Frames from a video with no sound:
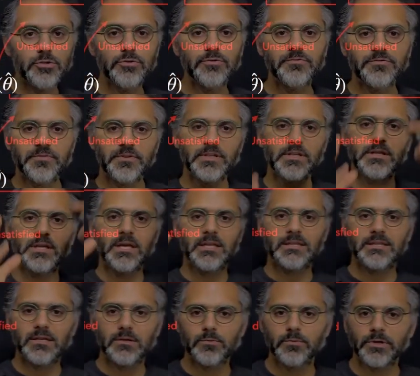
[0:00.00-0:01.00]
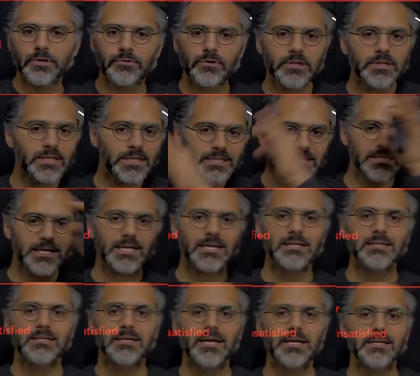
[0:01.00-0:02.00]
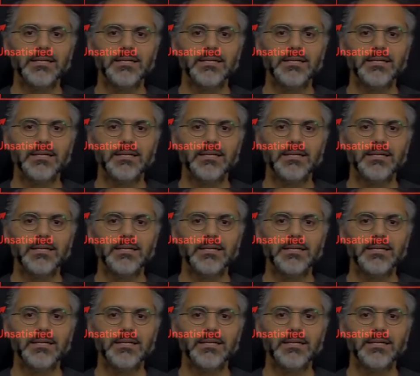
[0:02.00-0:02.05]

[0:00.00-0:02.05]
phi, and then we run that cycle again